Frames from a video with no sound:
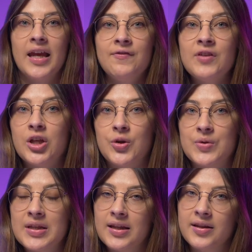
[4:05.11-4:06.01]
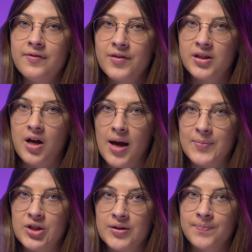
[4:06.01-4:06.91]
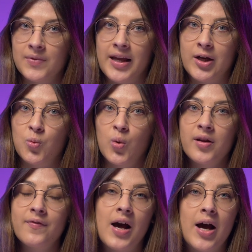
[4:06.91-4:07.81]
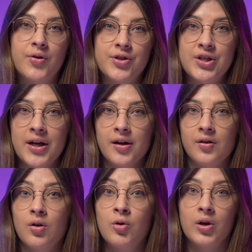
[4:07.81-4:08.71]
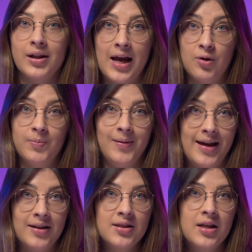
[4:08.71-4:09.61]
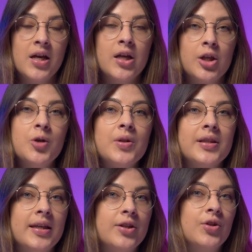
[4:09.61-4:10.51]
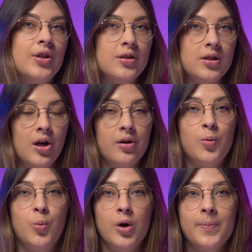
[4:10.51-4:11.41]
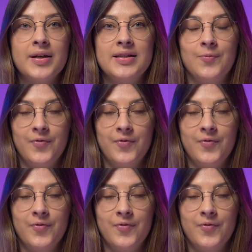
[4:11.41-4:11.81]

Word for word: If you use a different option, like one of our shared or cloud plans, you will need to install WordPress